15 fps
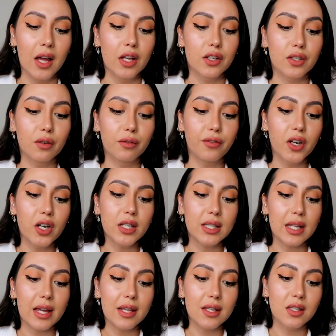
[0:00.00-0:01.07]
So
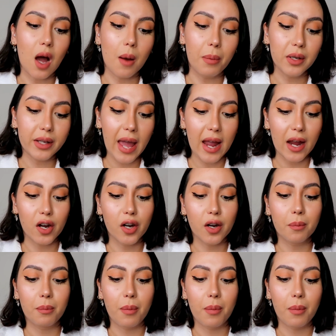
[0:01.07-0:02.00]
first is Doppelgänger